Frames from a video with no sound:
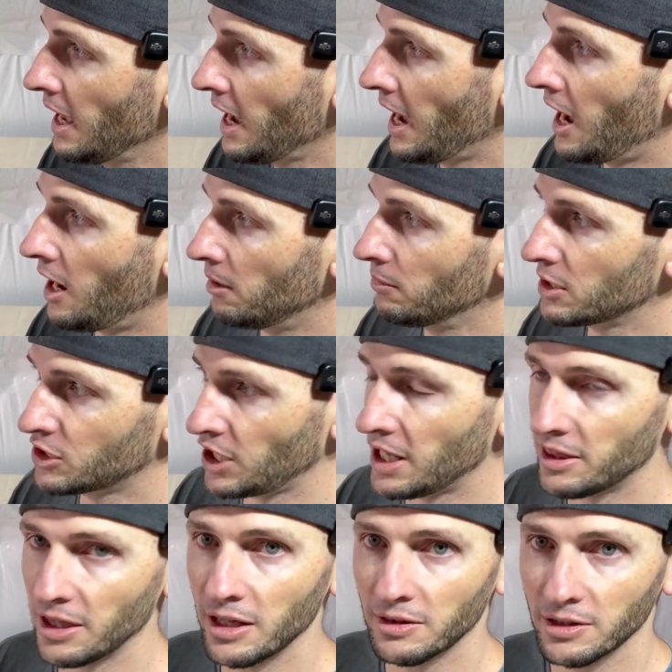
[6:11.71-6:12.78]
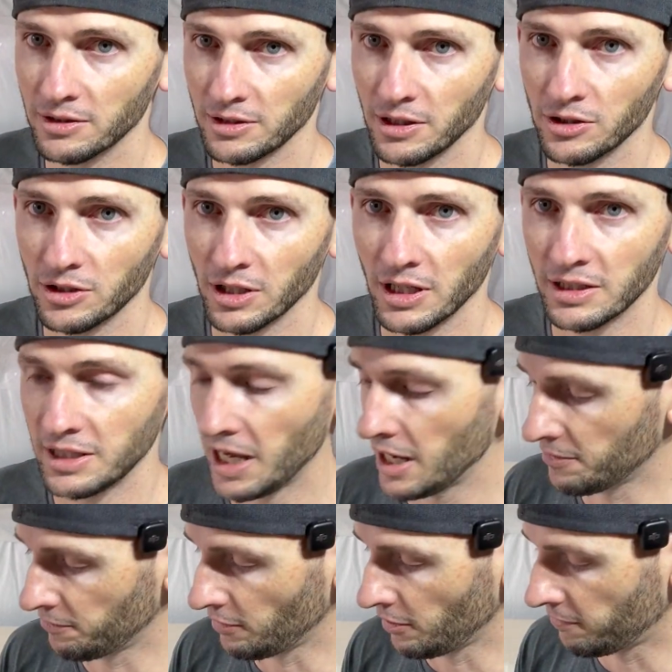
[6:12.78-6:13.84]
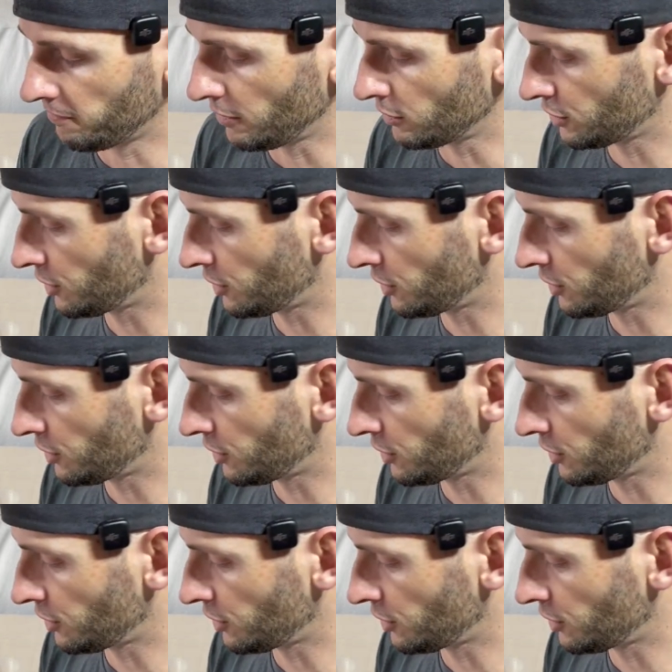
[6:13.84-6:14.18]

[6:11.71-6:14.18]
how much I think this thing's gonna take for a first